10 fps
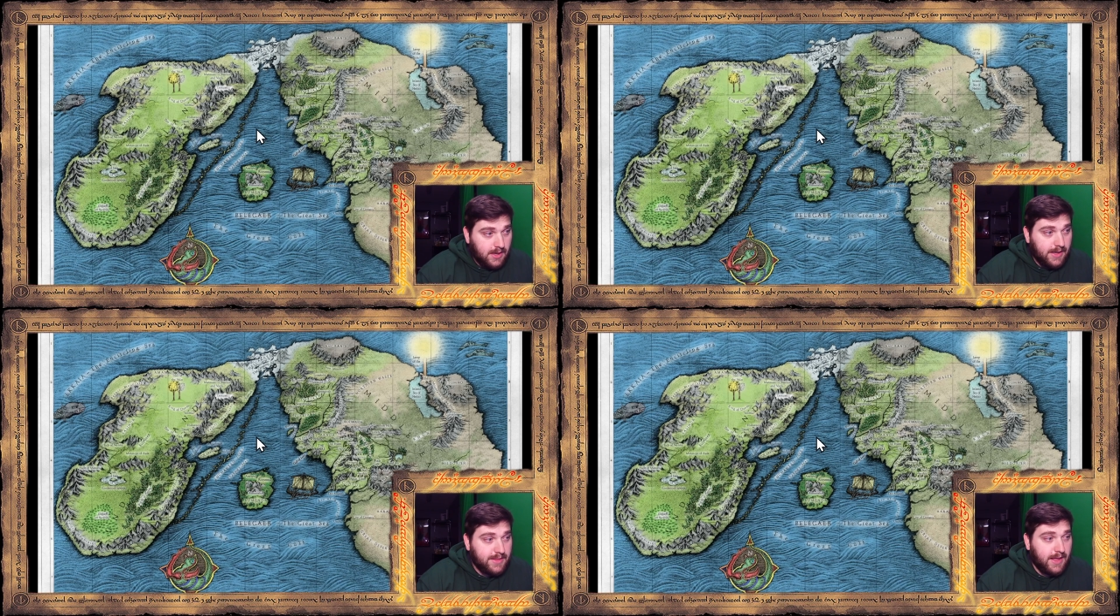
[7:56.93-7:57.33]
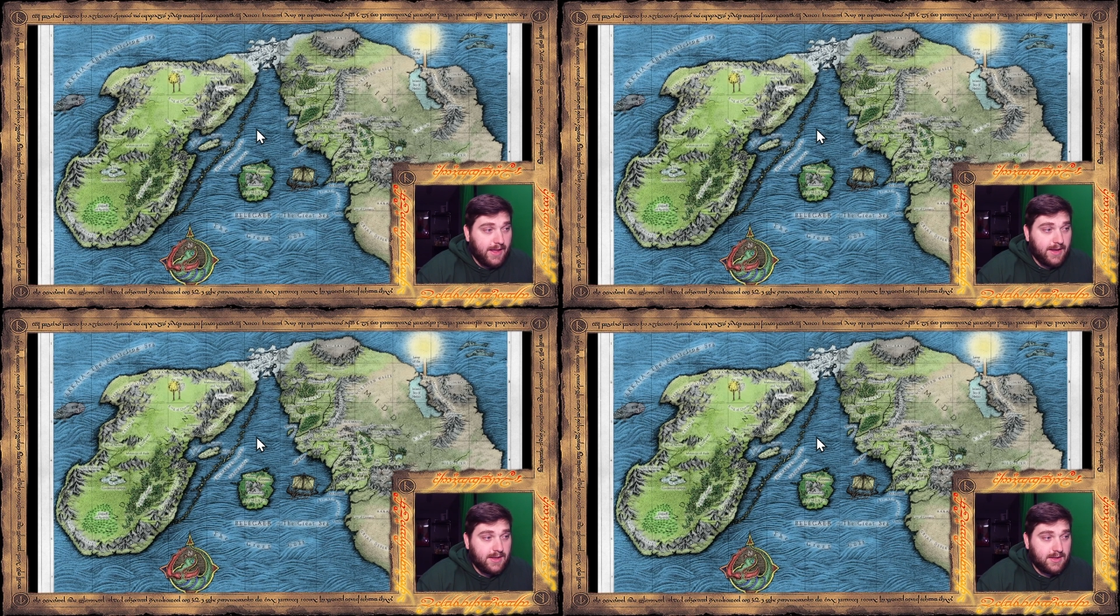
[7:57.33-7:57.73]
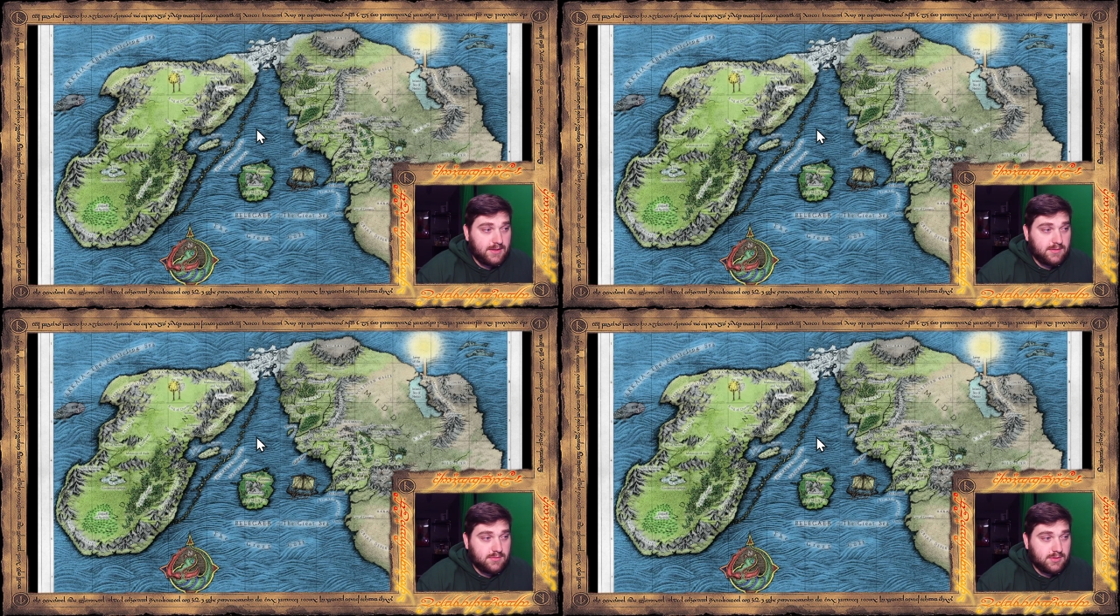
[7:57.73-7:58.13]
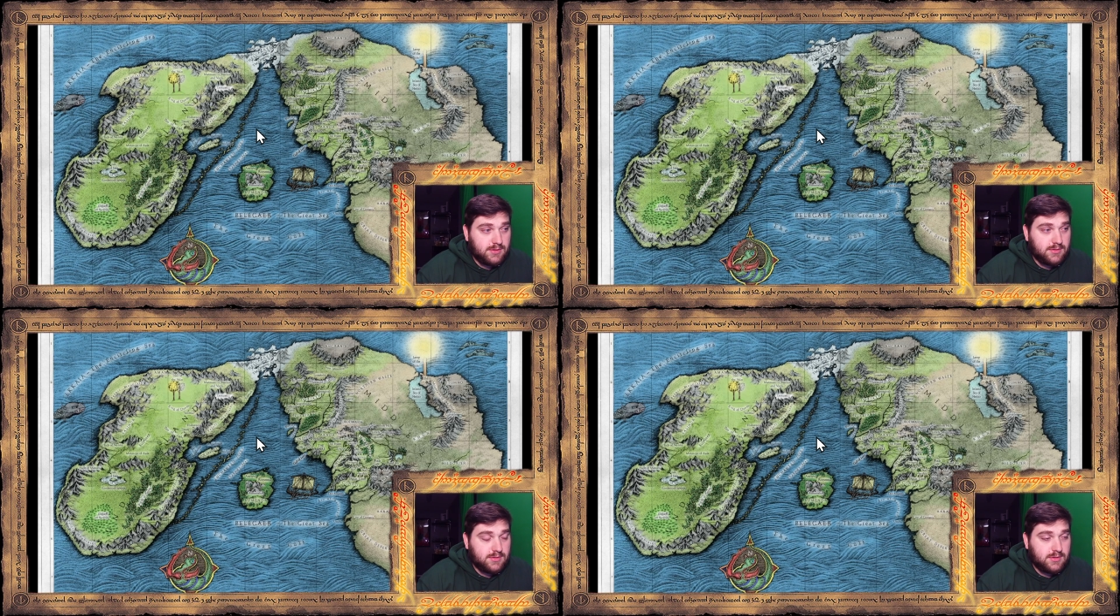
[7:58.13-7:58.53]
And then
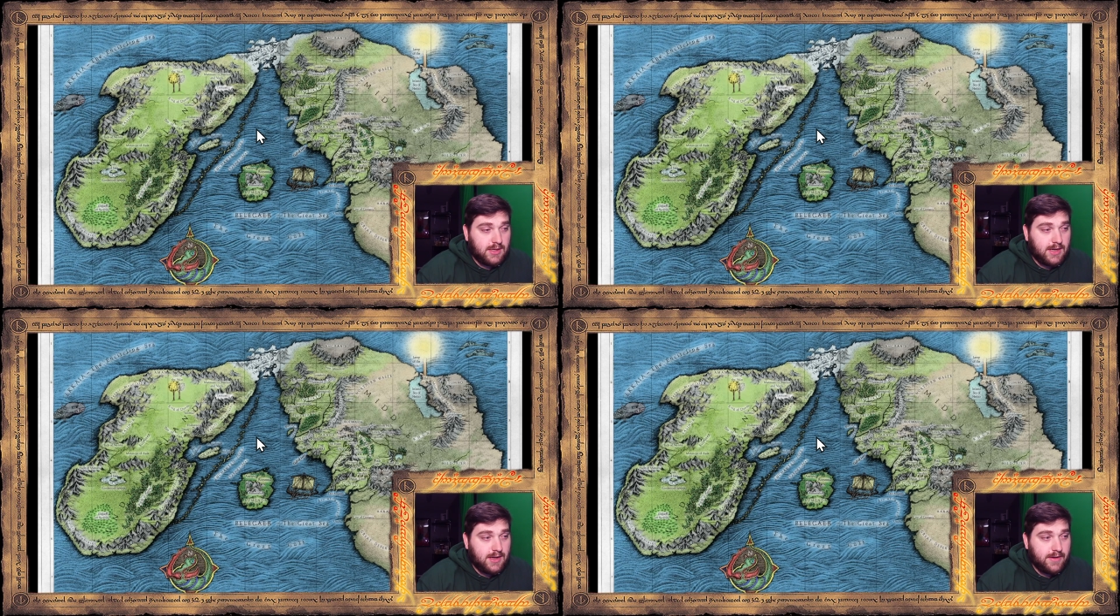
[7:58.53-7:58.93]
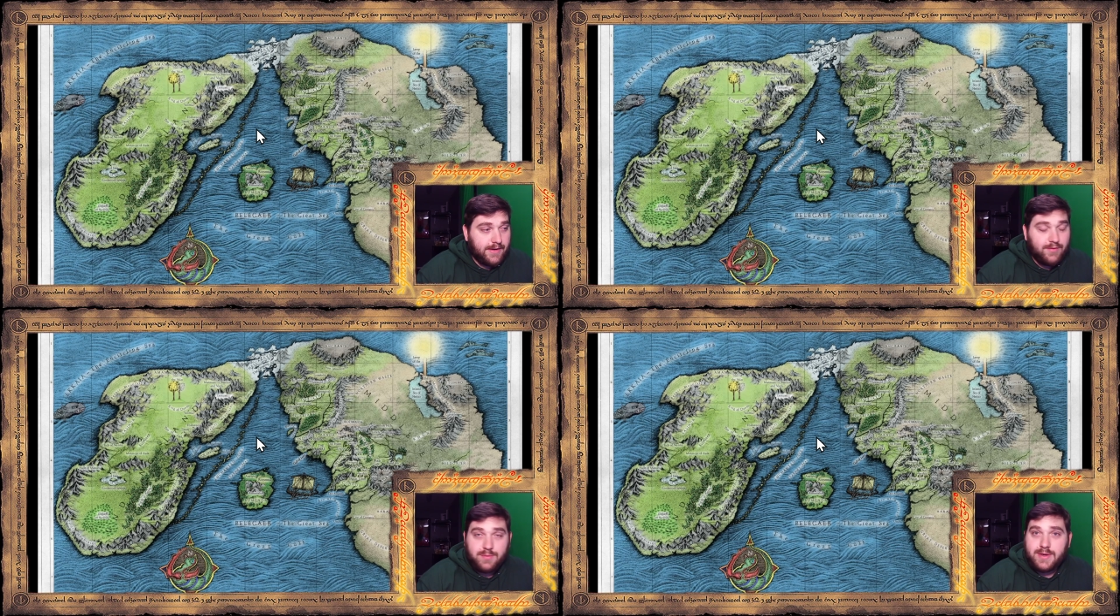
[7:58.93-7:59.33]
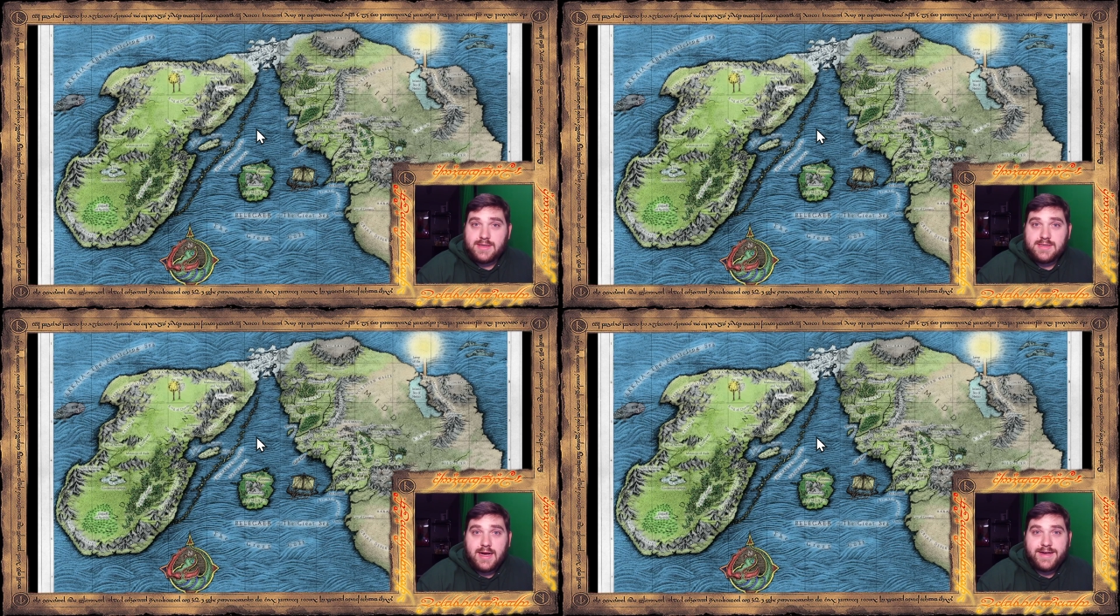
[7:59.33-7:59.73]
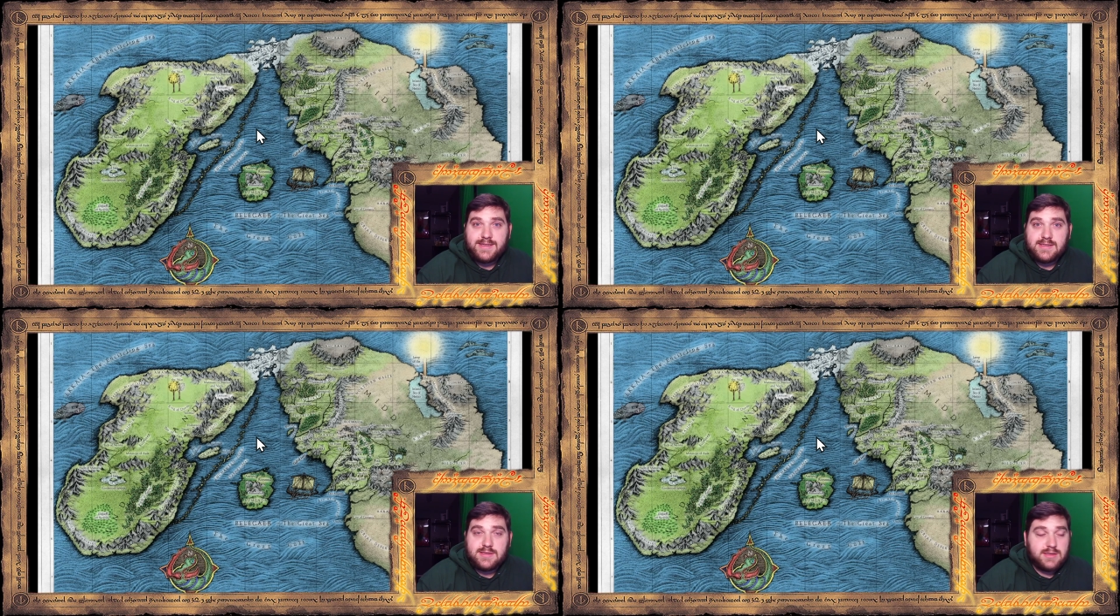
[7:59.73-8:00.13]
everybody
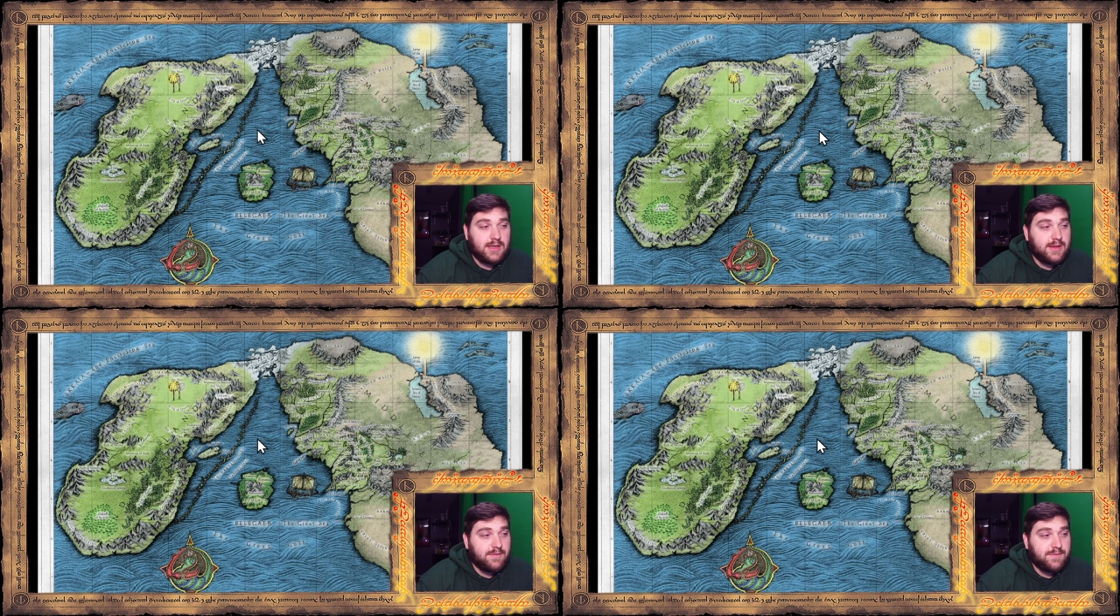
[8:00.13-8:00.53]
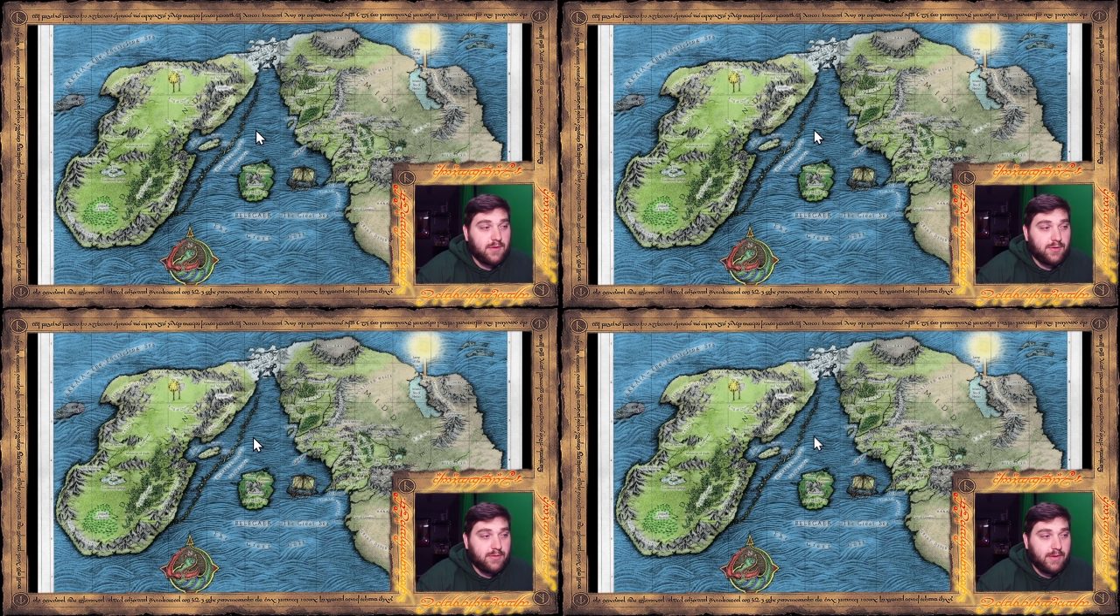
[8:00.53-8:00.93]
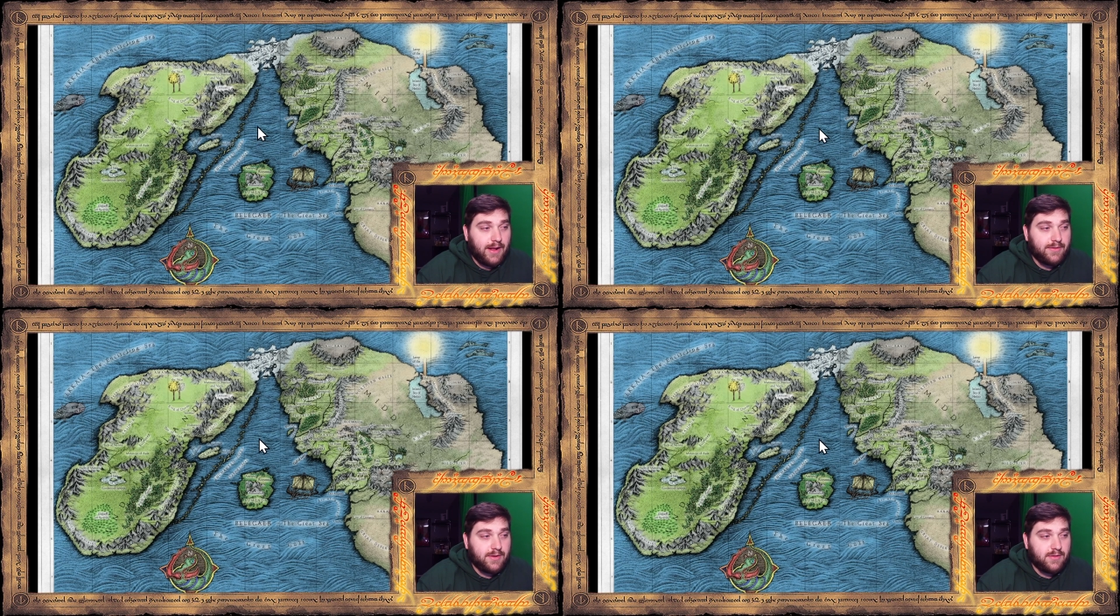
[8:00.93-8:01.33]
dies, and they float around on the